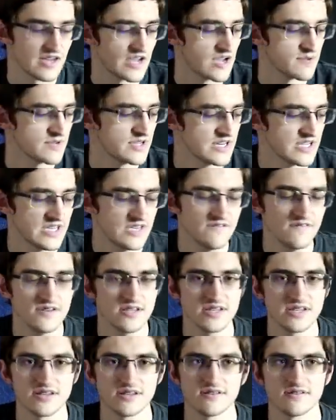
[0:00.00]
I mean,
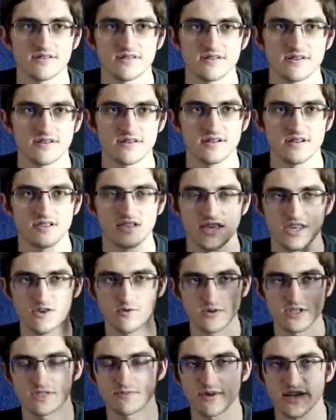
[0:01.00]
even like
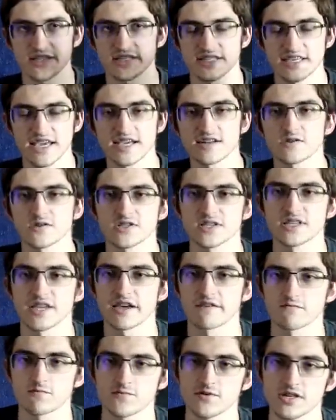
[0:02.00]
you expect Sanderson to
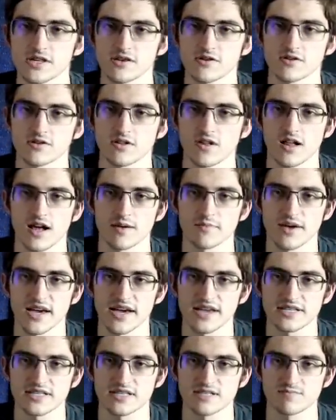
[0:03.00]
have a really good
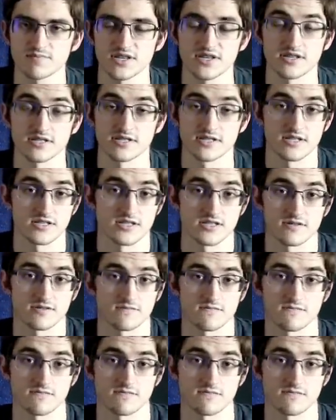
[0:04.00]
climax because that's